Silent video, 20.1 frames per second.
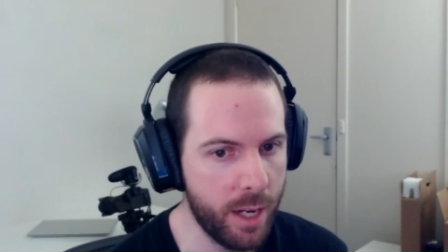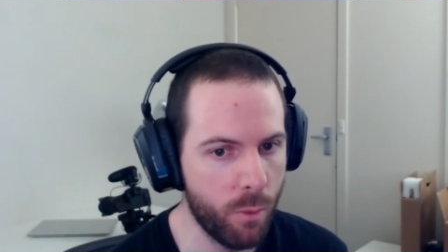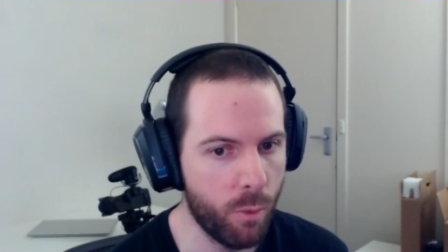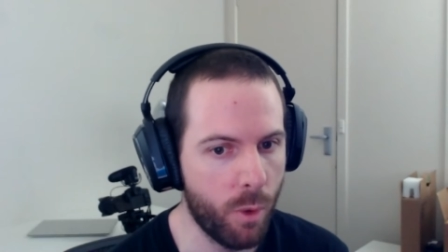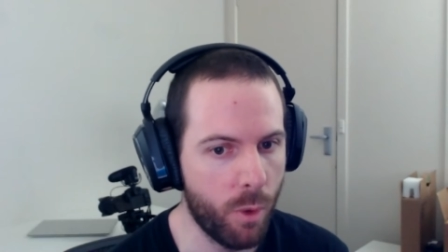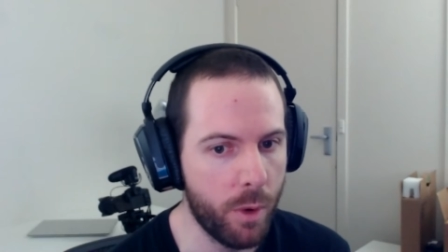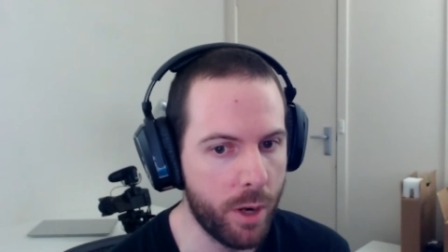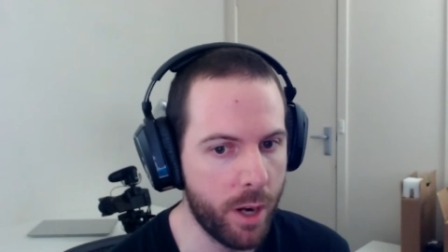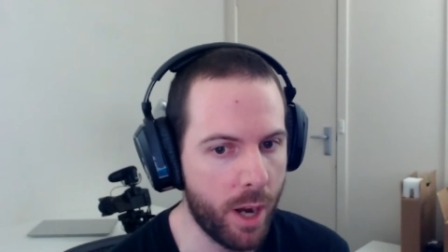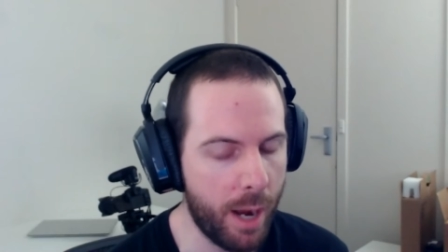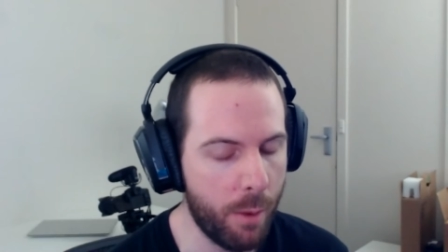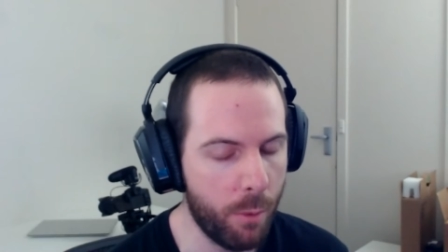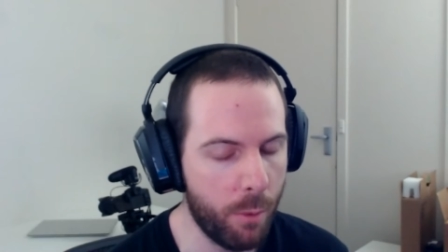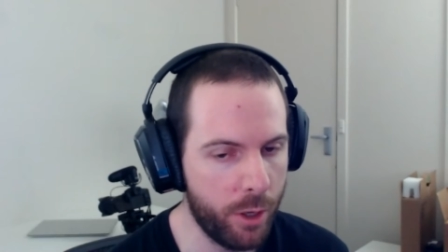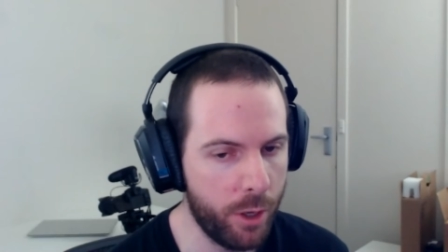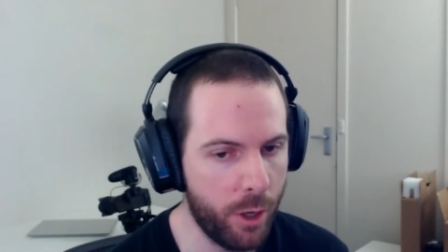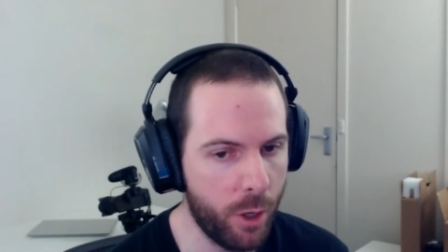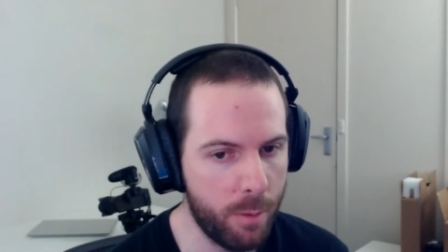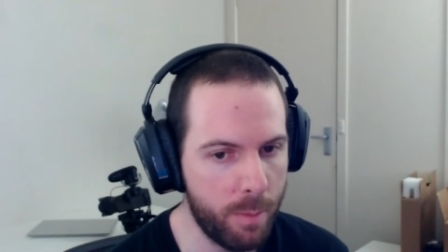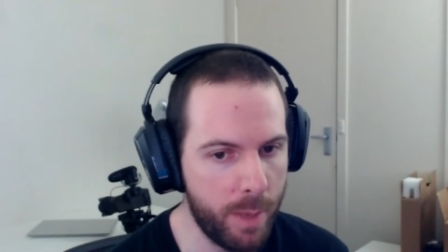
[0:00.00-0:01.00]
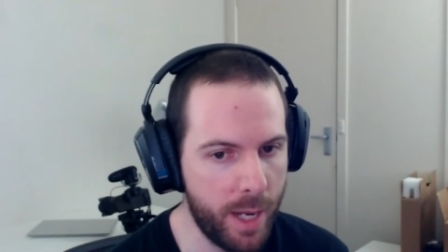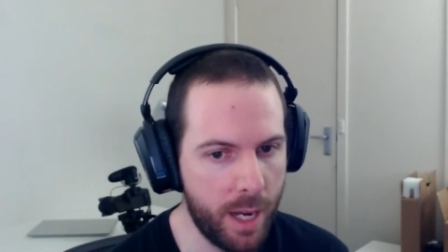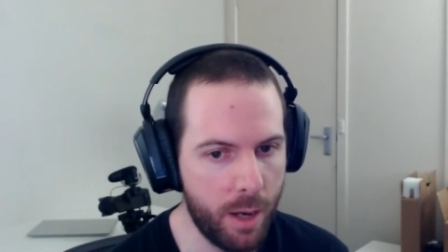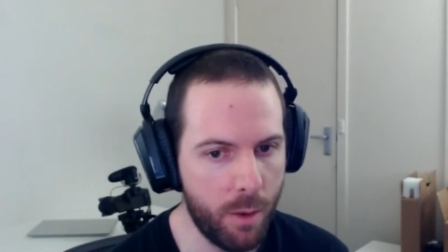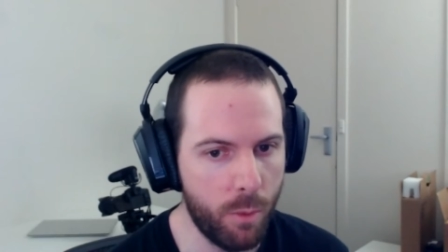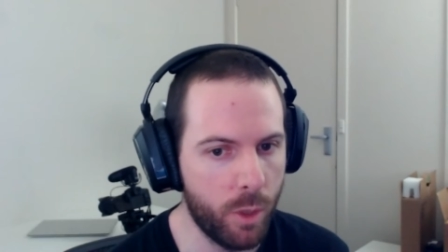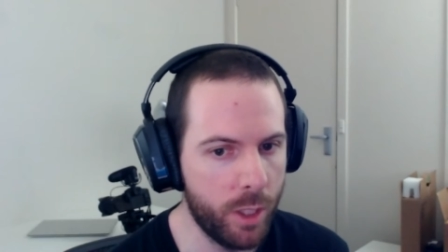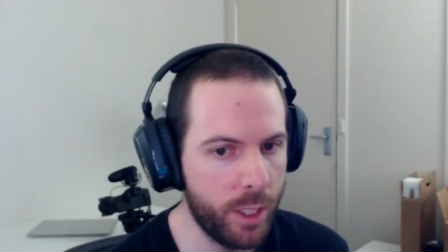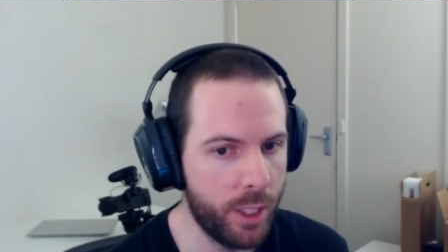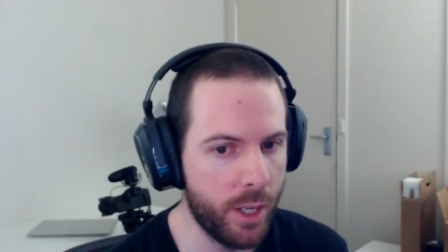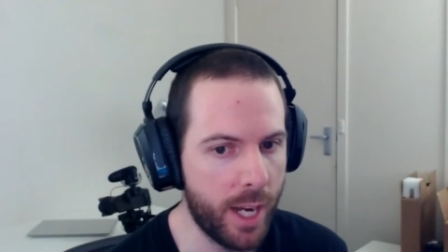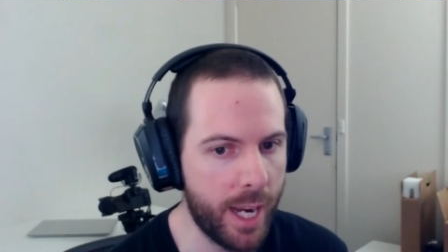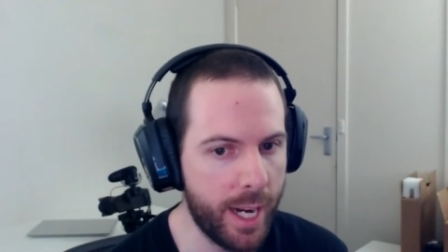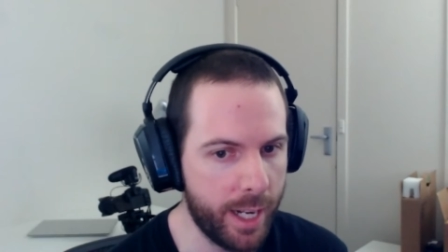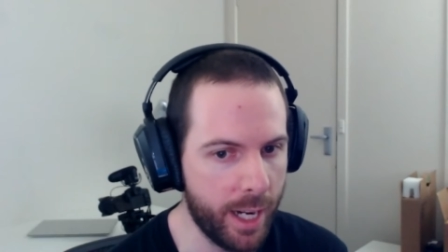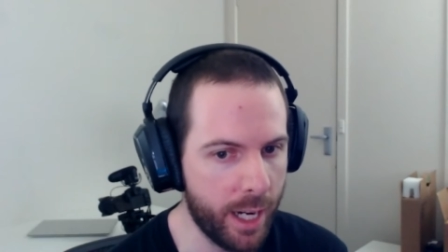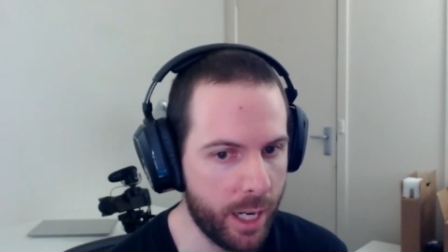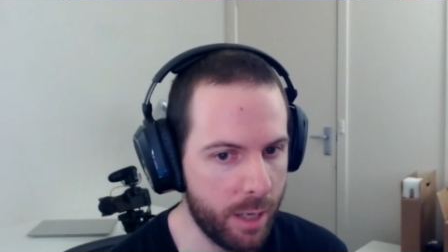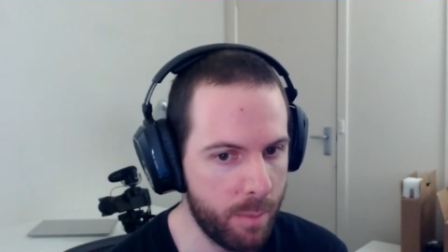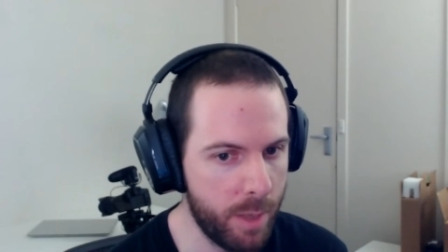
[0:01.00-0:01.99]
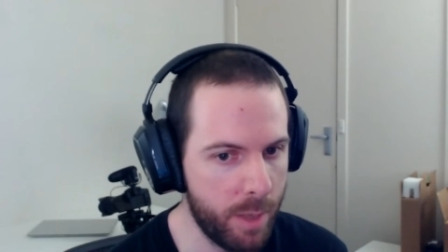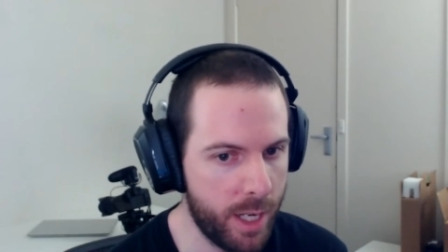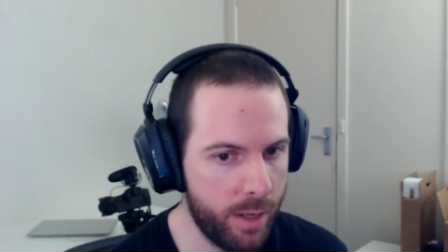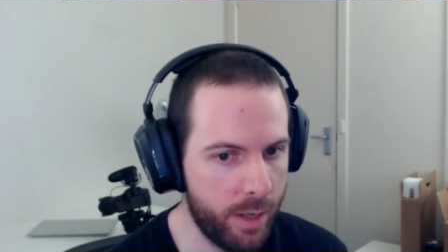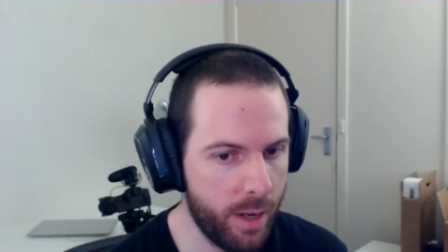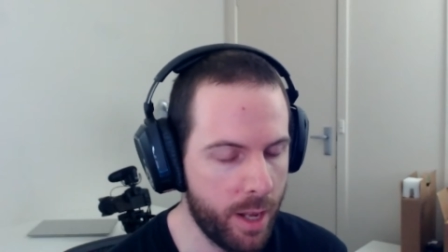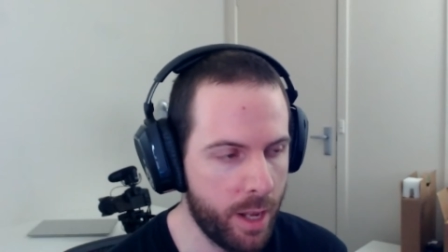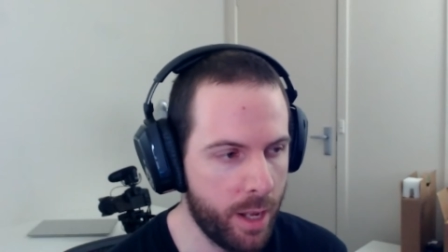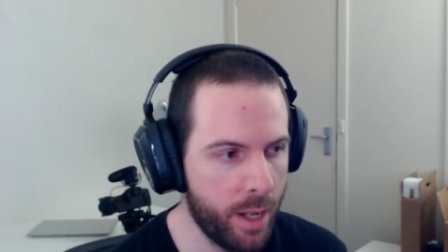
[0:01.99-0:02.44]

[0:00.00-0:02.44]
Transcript: What would I want to know about? What do I care about?